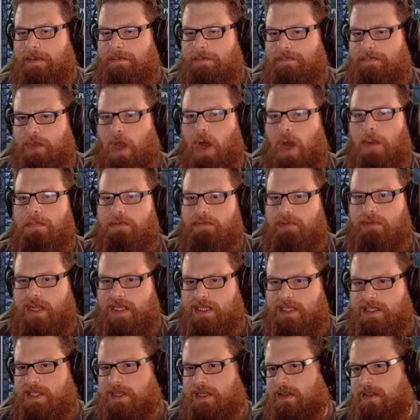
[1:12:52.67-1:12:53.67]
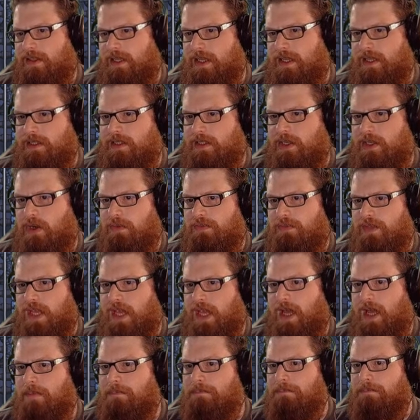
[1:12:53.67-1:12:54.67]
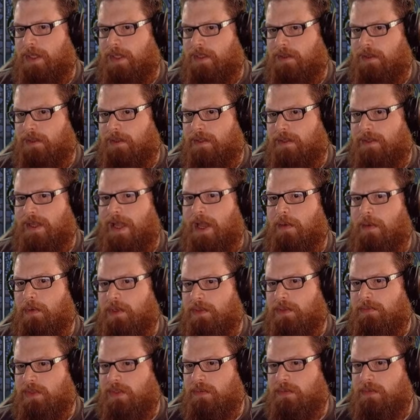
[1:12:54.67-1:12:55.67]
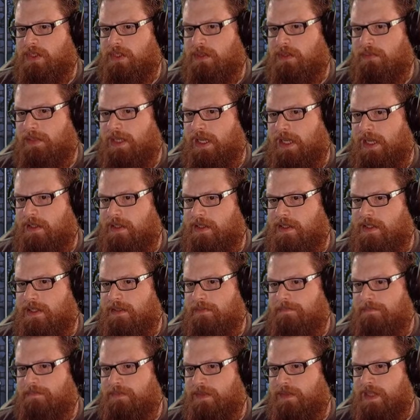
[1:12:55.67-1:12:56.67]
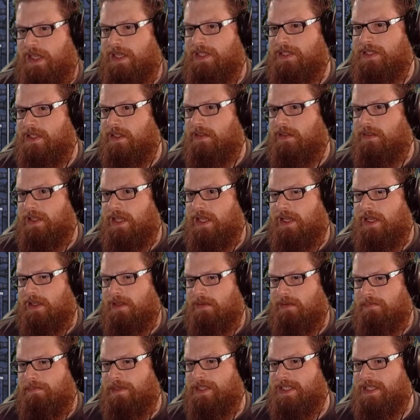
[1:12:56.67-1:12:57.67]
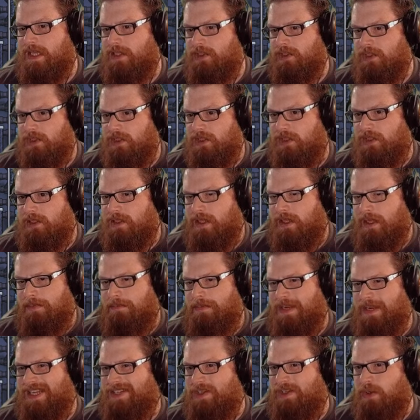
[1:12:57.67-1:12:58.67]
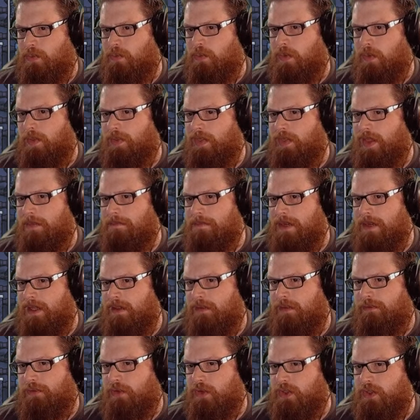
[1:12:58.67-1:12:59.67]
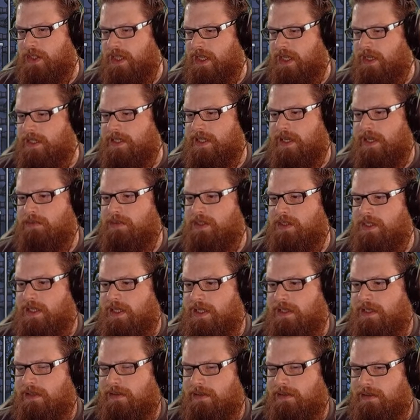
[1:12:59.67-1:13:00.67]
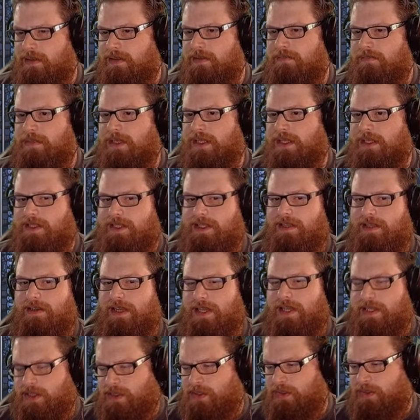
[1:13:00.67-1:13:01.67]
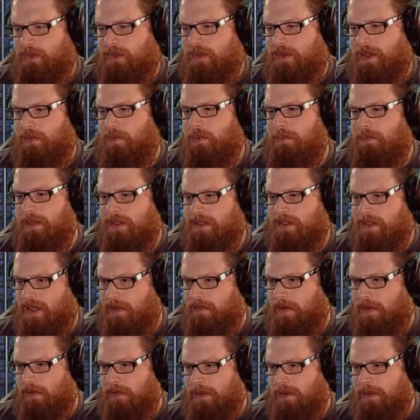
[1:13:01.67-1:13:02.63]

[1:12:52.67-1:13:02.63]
Operating and things. You know, if they can't build, I want them doing something else. They can still dig, potentially, but I don't want them being the first guys out to dig, because they'll get stuck and I won't be able to get them out with